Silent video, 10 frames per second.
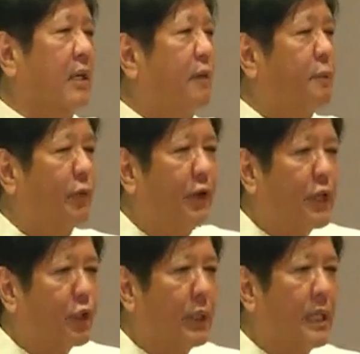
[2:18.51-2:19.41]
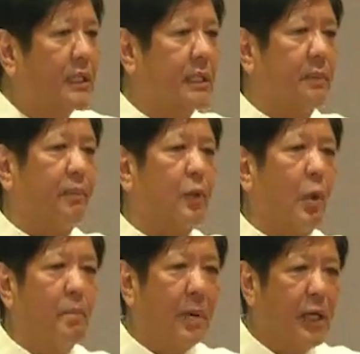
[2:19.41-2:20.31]
of professionalism,
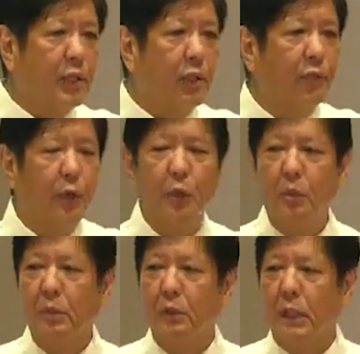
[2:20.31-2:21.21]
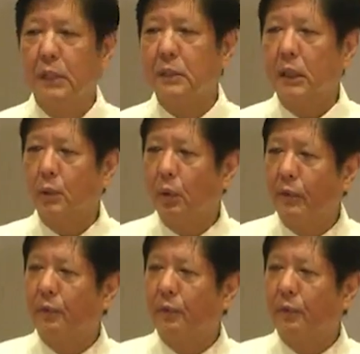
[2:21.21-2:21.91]
compassion for human rights, not only